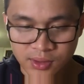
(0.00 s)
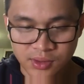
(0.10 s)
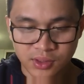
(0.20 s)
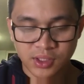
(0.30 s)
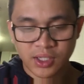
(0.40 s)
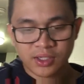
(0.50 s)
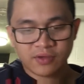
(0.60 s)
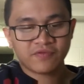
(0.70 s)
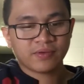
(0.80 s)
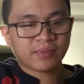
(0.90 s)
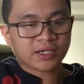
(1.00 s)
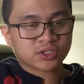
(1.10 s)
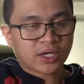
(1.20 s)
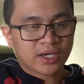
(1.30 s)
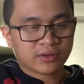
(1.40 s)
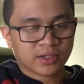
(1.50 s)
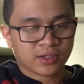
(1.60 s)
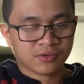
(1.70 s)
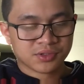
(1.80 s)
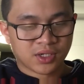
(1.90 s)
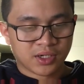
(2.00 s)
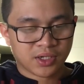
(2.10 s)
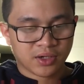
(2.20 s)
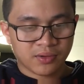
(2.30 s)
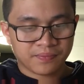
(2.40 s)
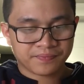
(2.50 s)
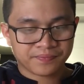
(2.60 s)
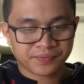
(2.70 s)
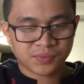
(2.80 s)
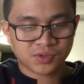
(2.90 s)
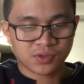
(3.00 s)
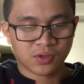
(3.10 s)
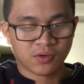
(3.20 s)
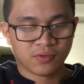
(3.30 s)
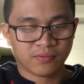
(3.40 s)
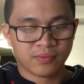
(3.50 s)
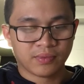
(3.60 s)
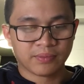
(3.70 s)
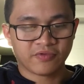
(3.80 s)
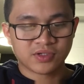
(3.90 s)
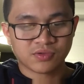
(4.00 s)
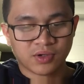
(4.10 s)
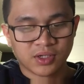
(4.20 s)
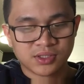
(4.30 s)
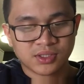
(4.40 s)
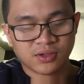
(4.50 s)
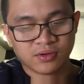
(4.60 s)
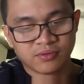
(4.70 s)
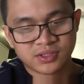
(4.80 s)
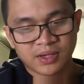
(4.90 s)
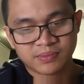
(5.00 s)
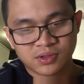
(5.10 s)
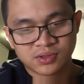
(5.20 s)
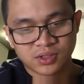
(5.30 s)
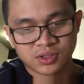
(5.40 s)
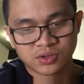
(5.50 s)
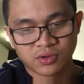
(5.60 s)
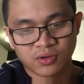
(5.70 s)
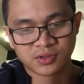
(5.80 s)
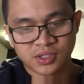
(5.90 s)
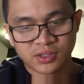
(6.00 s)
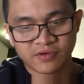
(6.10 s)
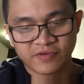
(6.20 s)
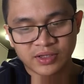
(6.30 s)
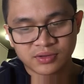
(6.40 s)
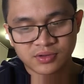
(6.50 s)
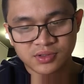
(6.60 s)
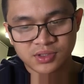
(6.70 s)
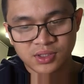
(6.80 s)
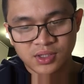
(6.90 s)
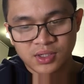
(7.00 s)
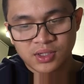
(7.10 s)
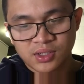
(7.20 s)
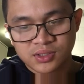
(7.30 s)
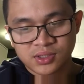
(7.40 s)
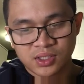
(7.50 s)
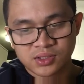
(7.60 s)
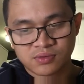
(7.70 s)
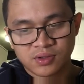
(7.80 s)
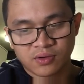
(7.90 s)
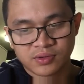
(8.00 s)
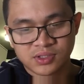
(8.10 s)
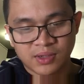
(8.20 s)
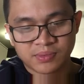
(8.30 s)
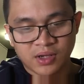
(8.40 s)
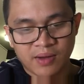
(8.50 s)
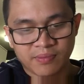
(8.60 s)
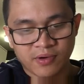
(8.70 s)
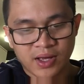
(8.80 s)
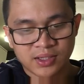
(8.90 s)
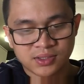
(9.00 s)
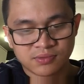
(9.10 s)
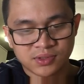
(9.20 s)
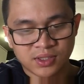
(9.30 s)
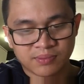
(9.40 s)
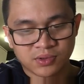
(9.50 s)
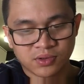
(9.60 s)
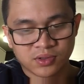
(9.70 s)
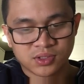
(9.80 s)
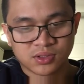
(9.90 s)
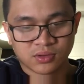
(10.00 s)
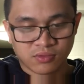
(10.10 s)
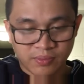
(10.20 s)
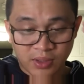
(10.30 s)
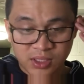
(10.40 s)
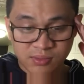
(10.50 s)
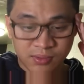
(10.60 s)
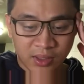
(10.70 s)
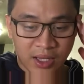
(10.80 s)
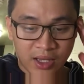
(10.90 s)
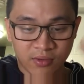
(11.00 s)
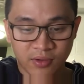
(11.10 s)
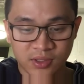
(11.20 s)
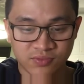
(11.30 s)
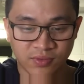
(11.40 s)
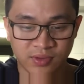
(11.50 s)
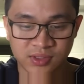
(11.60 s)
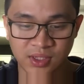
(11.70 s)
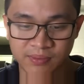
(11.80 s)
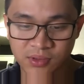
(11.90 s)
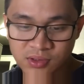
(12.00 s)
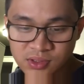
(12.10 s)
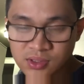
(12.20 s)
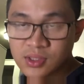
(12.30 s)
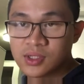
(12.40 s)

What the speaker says: So there's a negative feedback triangle that goes on here. So my professor wanted us to know the receptors, the controllers, and the effectors. Sensory or receptor apparatus, receptors, the 3 possible categories for receptors.